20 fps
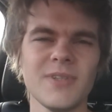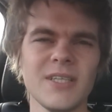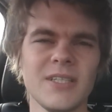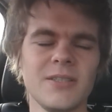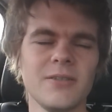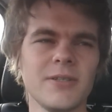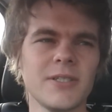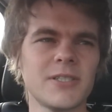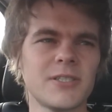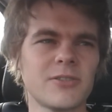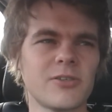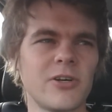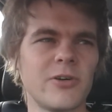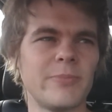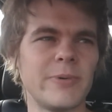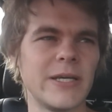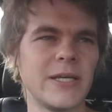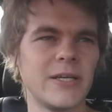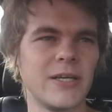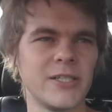this is going to
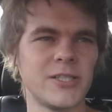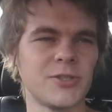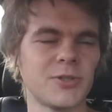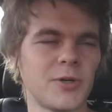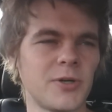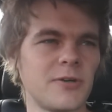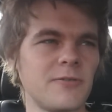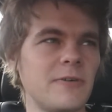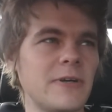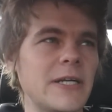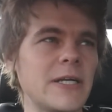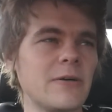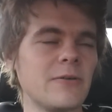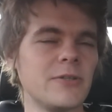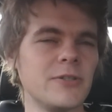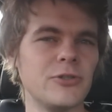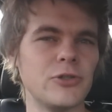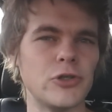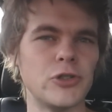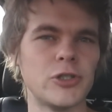be a shorter video
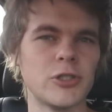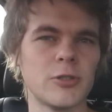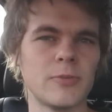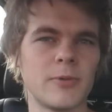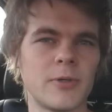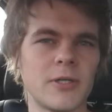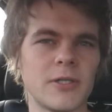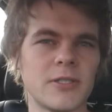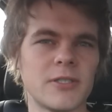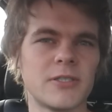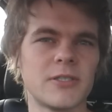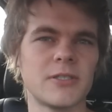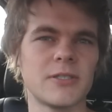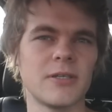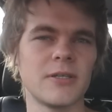than usual because,